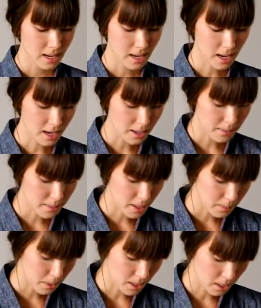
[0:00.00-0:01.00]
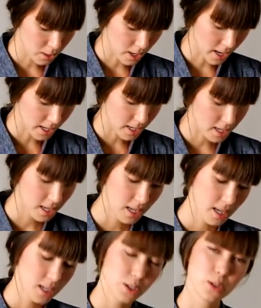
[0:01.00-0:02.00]
I'm going to crack
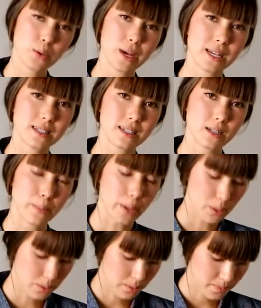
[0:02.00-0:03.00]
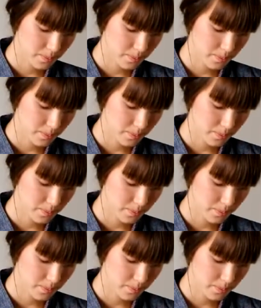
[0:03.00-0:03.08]
2 eggs in a bowl.